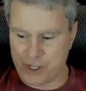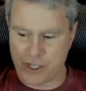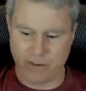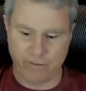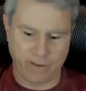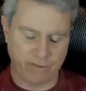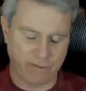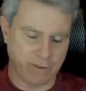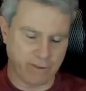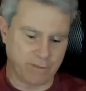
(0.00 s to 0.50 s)

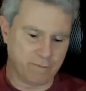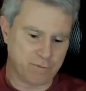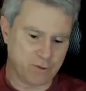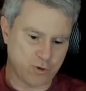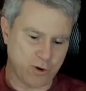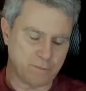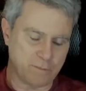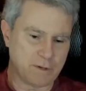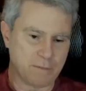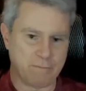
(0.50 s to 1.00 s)
shift them from
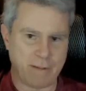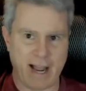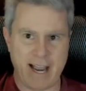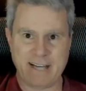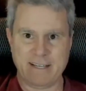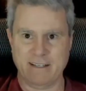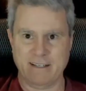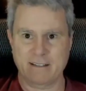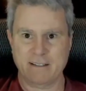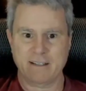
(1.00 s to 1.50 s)
Trump to
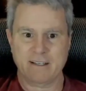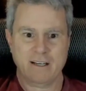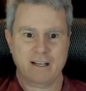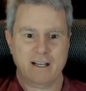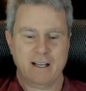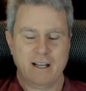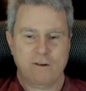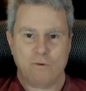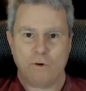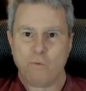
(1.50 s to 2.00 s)
Biden.
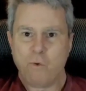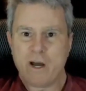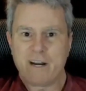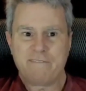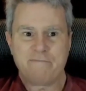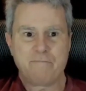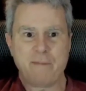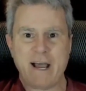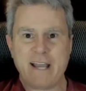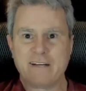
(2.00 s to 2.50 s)
Well, what
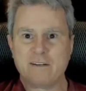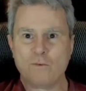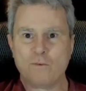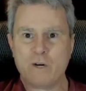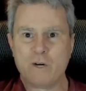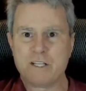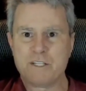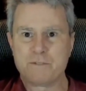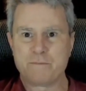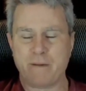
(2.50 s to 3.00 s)
if Biden
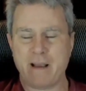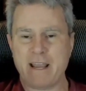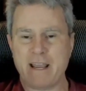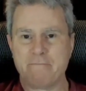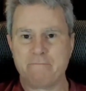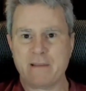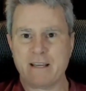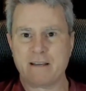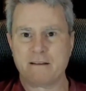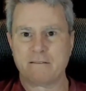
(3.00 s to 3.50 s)
wins by a
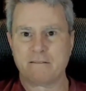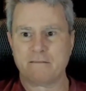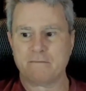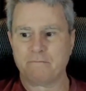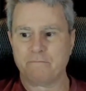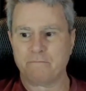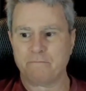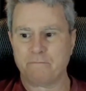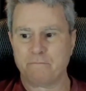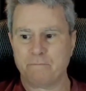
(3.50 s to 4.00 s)
big
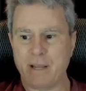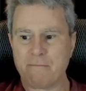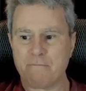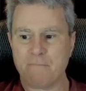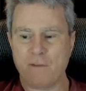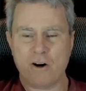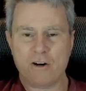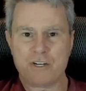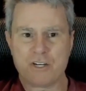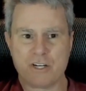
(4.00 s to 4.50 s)

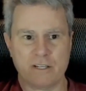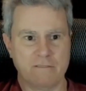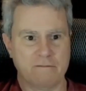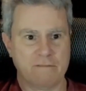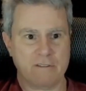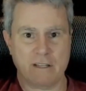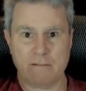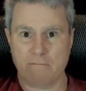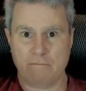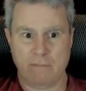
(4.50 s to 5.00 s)
margin?
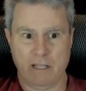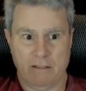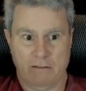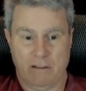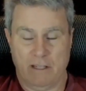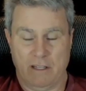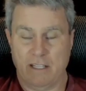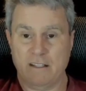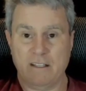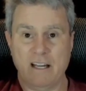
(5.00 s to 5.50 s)

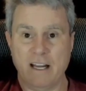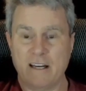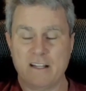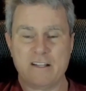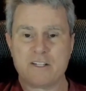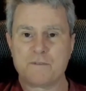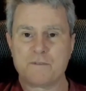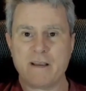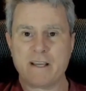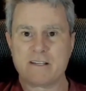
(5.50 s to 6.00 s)
None of
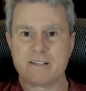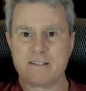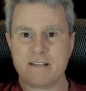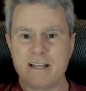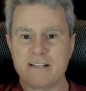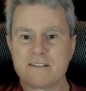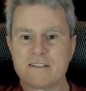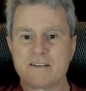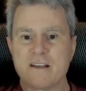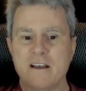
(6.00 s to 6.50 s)
this makes
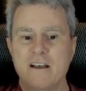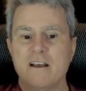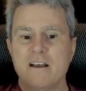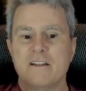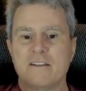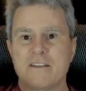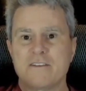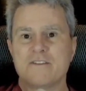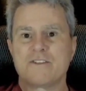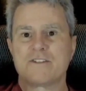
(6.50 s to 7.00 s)
sense.
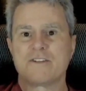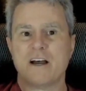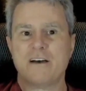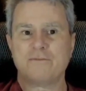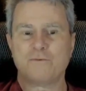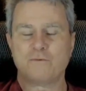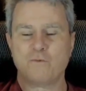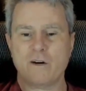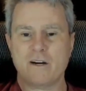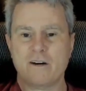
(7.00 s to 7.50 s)
The
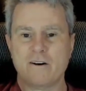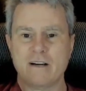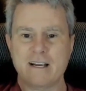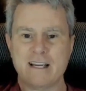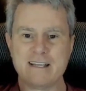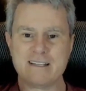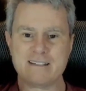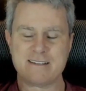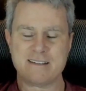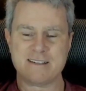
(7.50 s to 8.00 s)
software
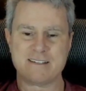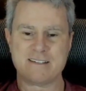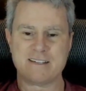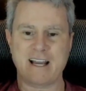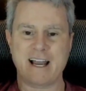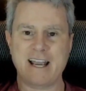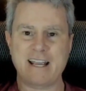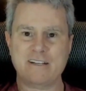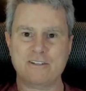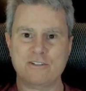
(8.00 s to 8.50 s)
is
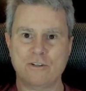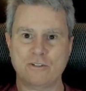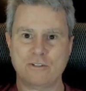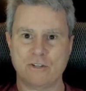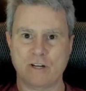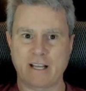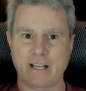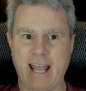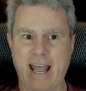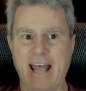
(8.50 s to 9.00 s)
designed to
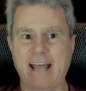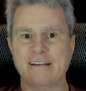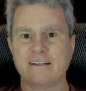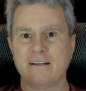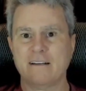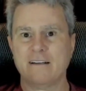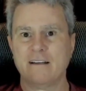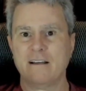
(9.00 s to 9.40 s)
look at